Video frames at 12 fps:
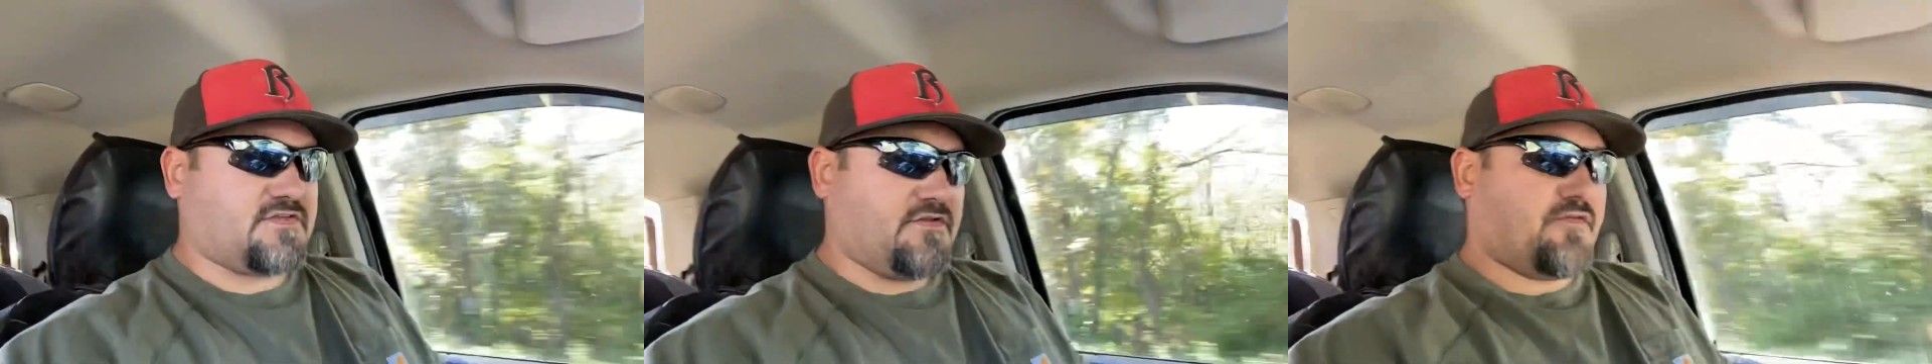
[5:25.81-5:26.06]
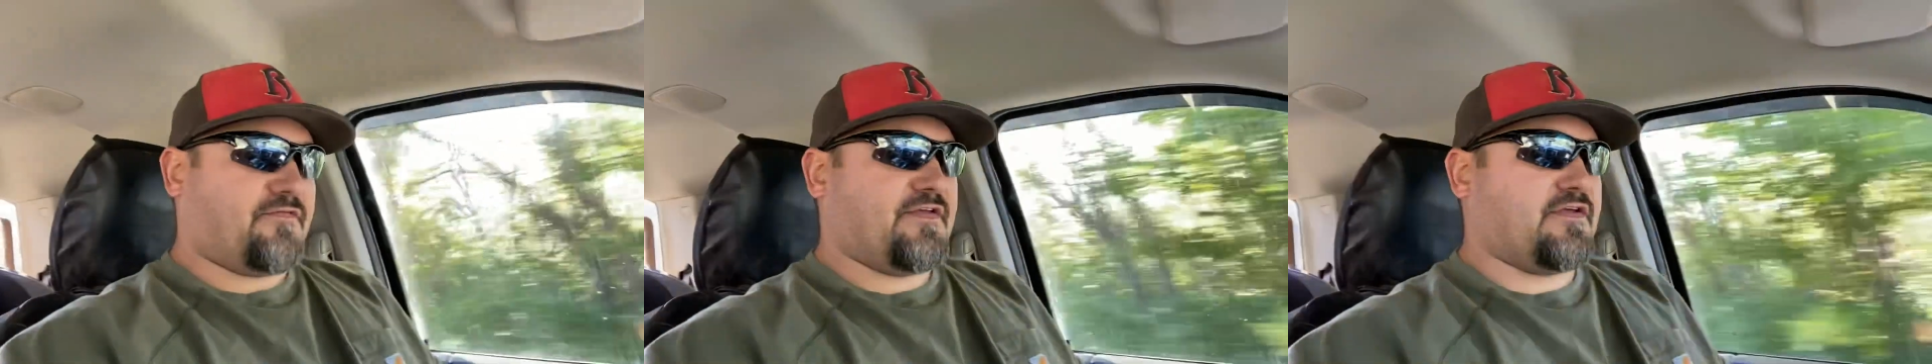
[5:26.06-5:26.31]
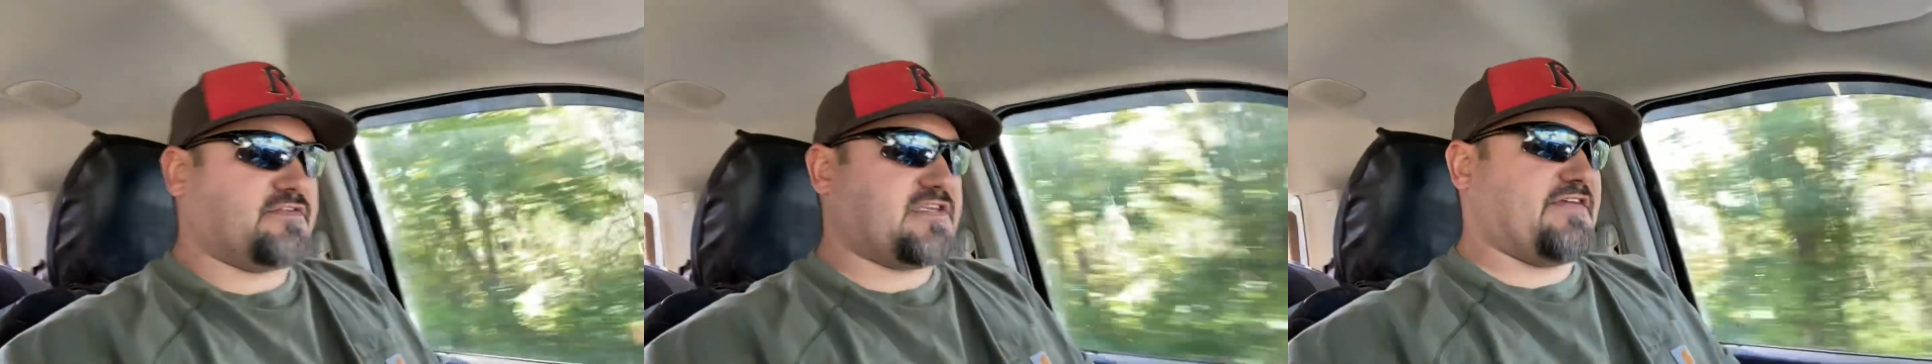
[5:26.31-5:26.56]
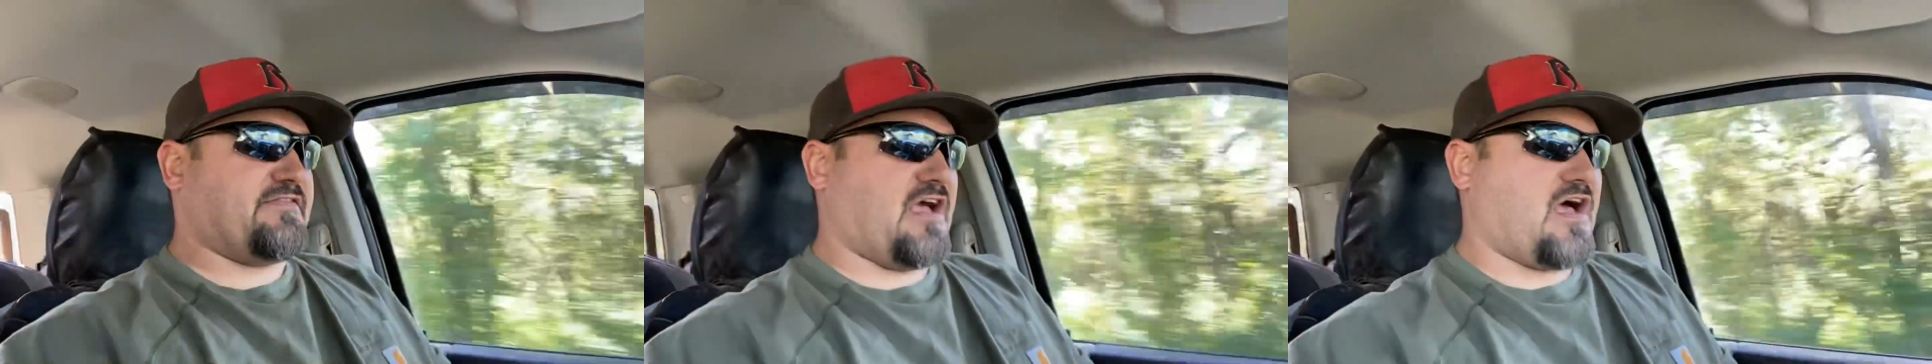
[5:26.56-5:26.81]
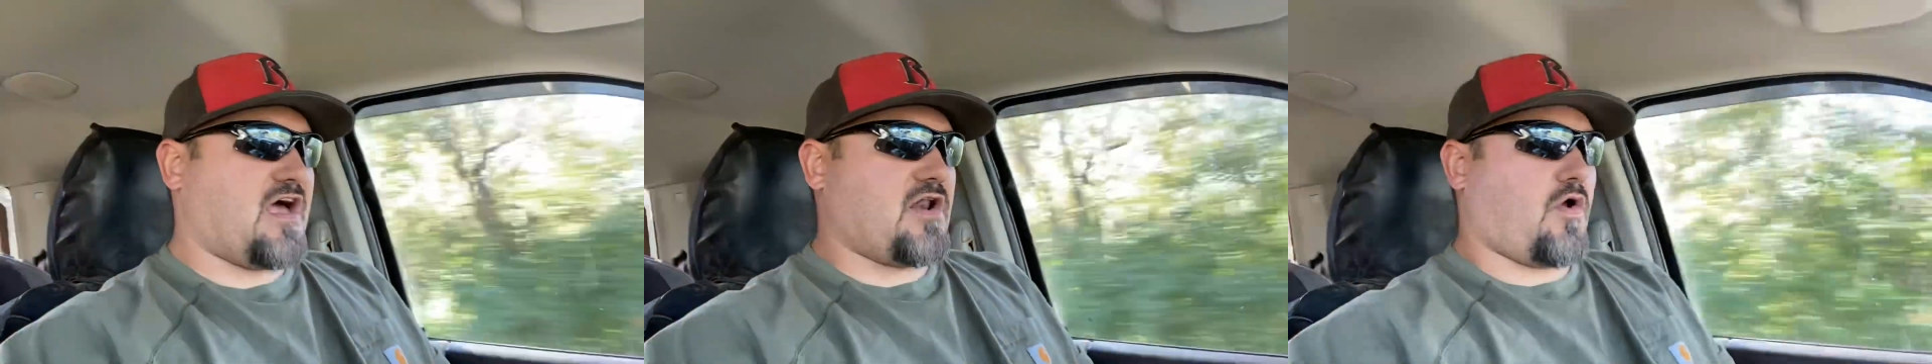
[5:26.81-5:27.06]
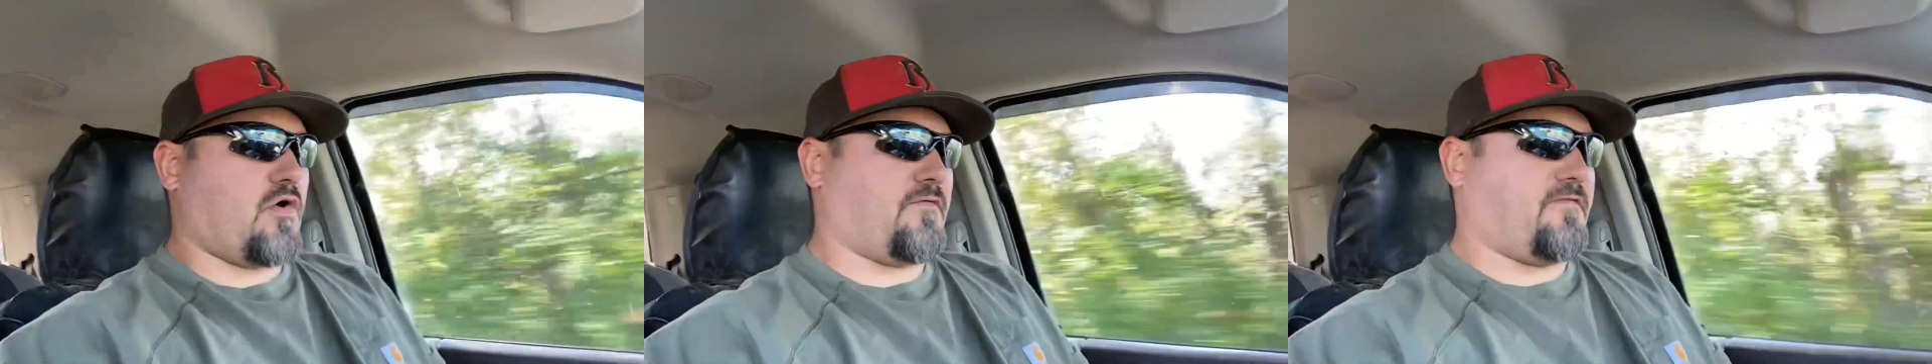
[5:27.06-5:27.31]
of the fields I've got
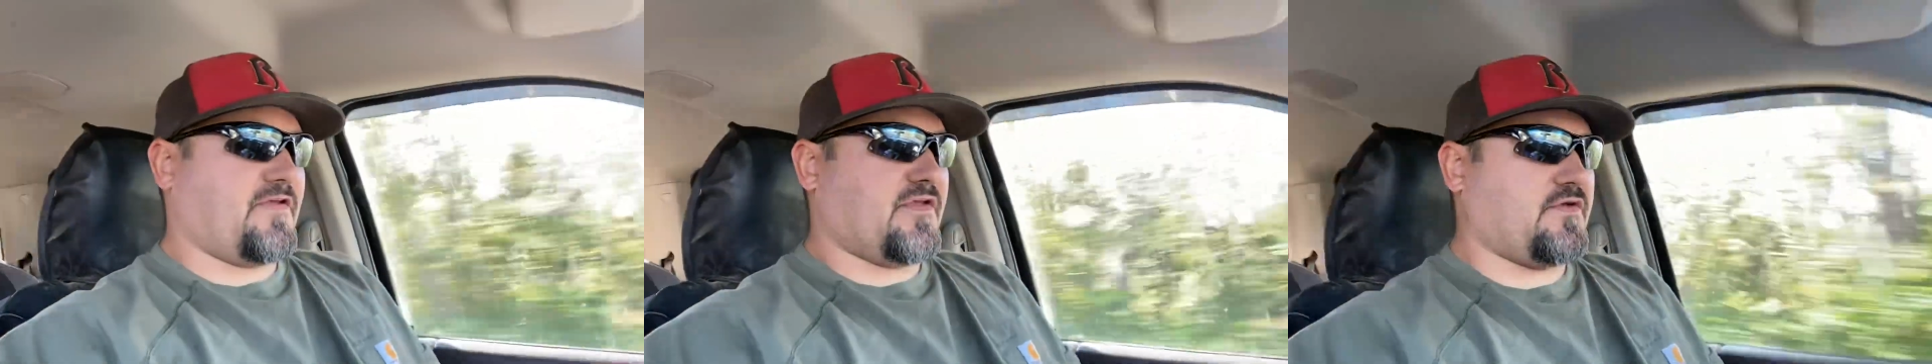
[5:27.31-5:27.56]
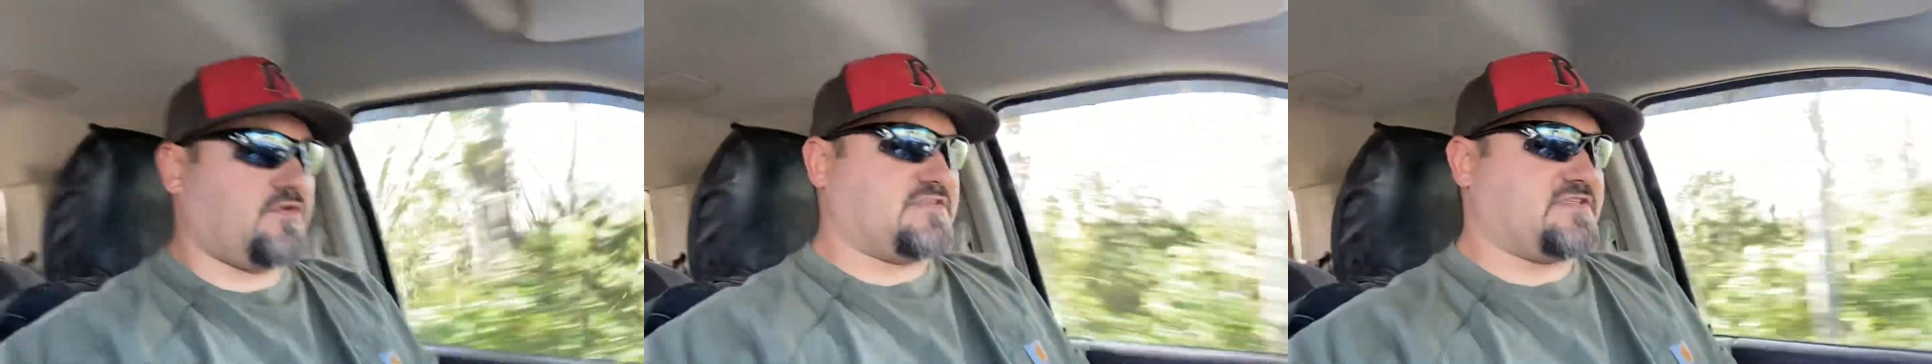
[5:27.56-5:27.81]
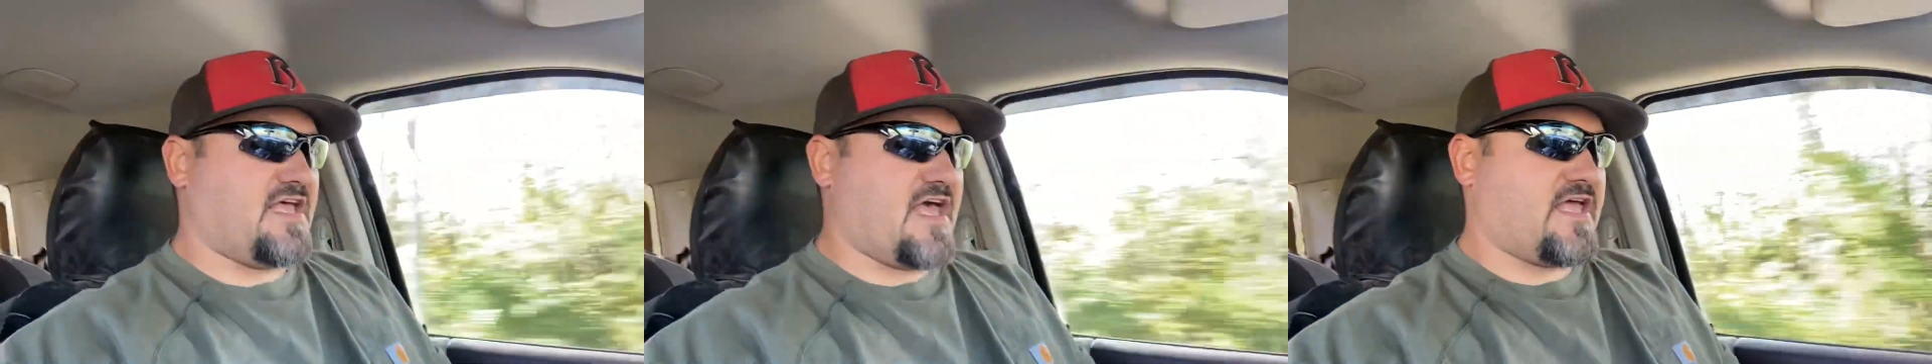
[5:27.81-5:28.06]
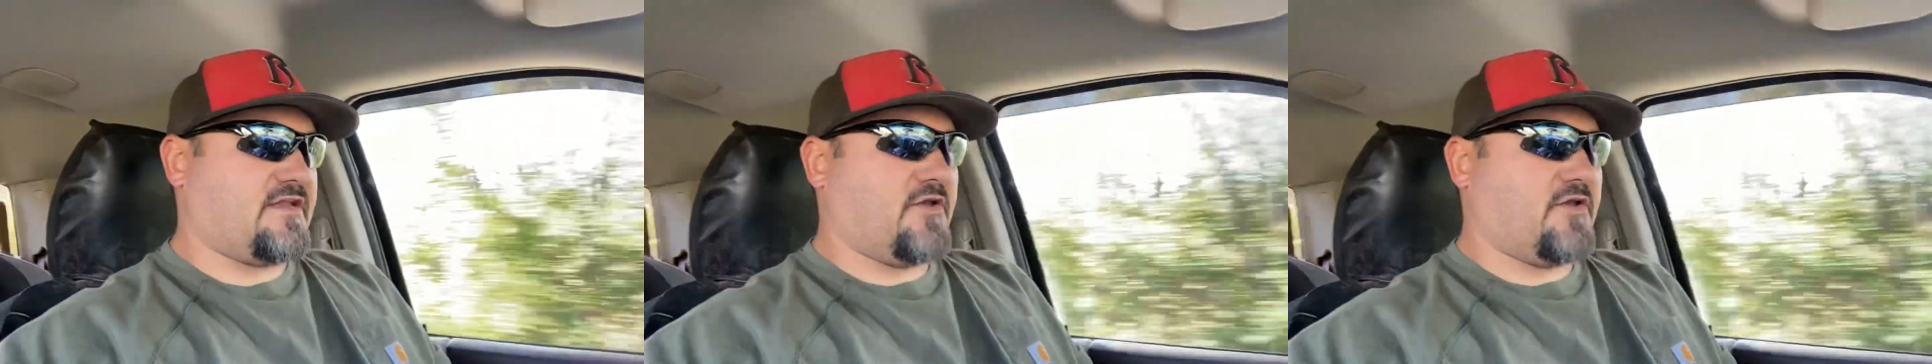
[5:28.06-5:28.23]
are fields that